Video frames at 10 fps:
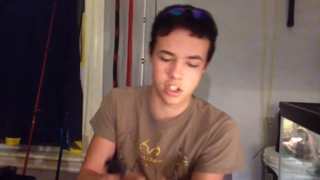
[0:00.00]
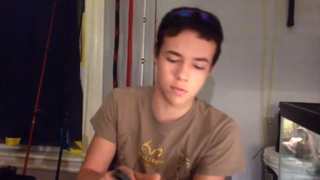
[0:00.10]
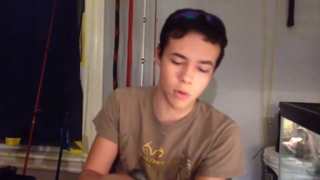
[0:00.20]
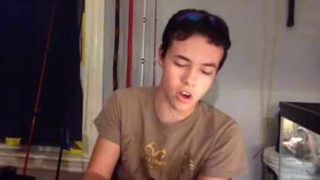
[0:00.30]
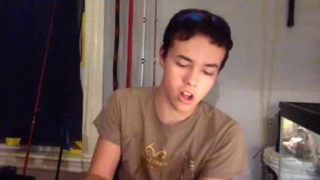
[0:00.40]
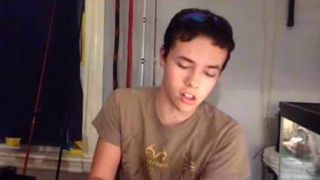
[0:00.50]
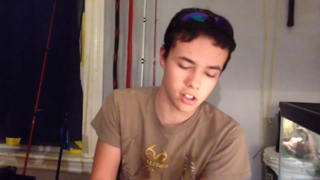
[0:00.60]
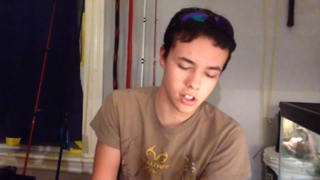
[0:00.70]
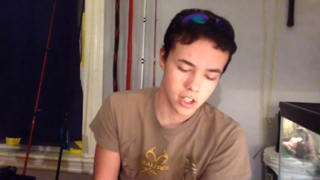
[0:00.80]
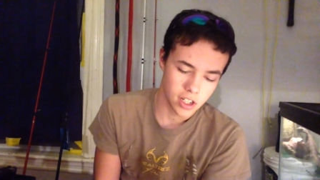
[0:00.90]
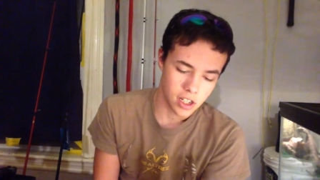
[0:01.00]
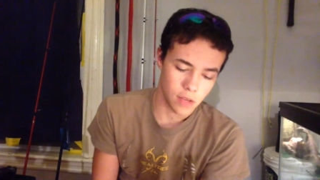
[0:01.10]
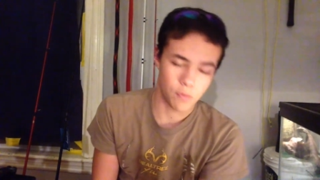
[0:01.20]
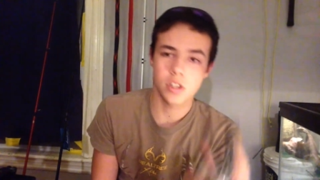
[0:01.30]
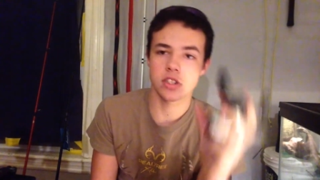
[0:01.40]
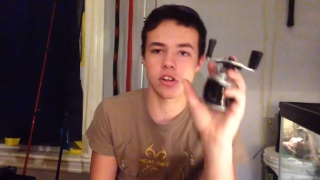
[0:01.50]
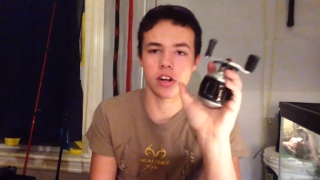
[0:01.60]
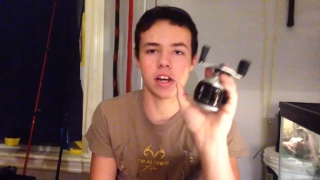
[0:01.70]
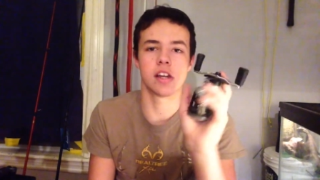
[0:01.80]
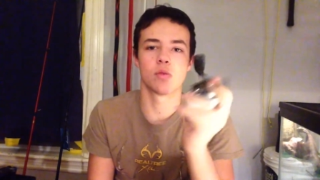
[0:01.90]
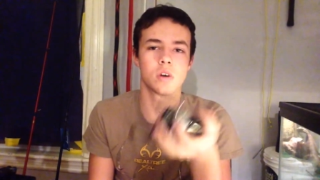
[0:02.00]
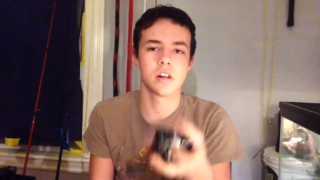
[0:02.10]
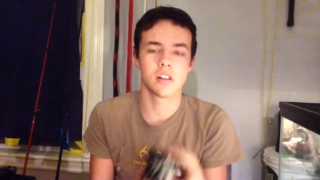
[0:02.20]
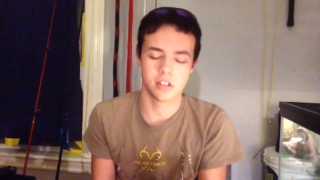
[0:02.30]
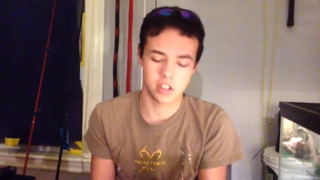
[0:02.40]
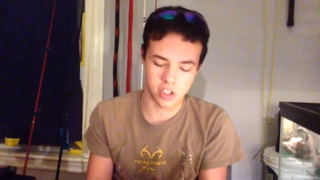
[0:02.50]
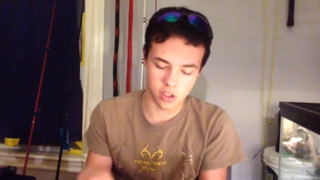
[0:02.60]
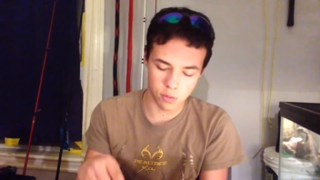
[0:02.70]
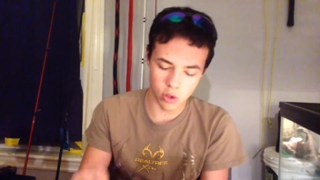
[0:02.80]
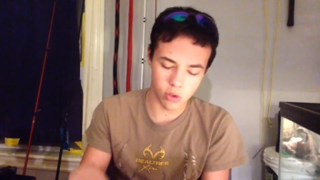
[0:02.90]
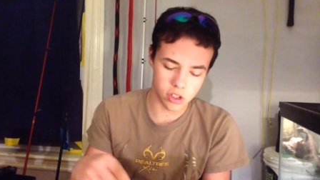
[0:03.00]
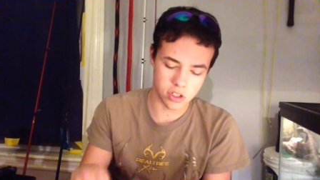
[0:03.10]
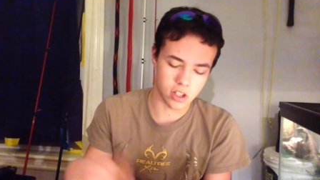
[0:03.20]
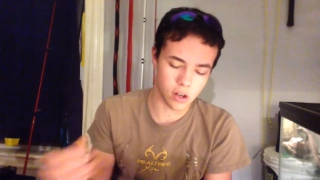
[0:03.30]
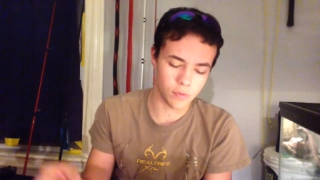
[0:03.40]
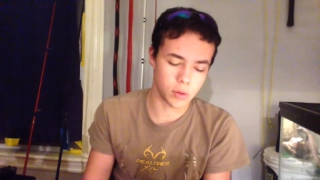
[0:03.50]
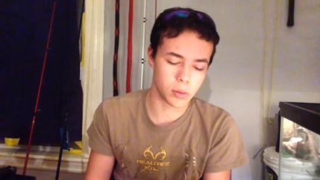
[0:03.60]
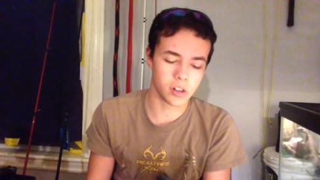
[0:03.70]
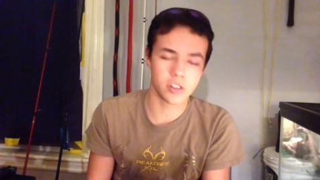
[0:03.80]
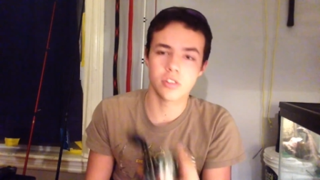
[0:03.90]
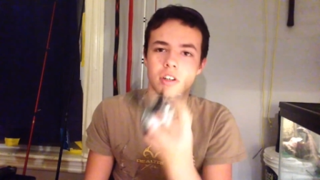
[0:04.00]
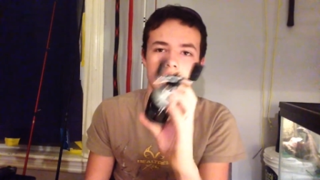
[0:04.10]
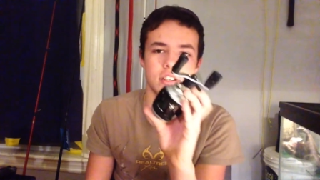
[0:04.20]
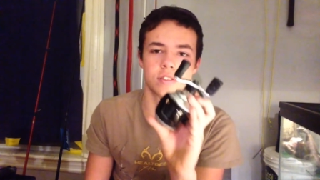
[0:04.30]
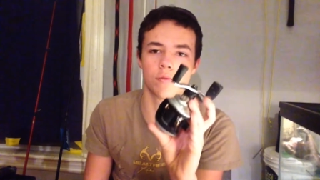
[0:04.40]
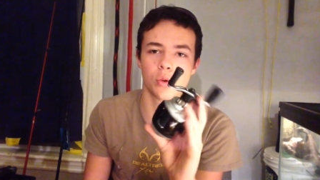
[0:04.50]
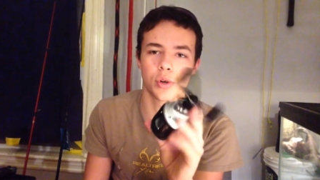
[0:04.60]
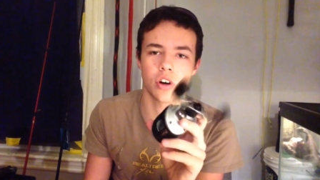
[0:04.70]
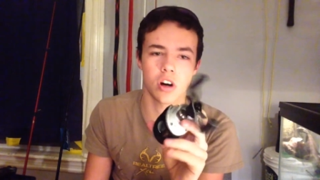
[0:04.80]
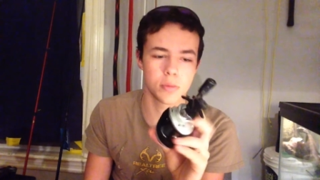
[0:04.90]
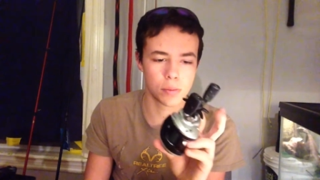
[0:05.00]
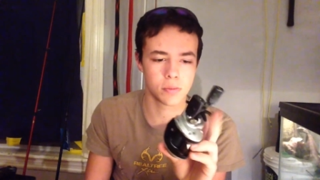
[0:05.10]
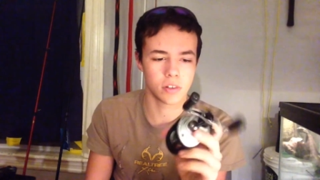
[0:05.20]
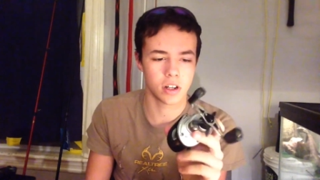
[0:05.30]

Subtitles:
small, it fits in your hand well, it's smooth, it's comfortable. You can cast fluorocarbon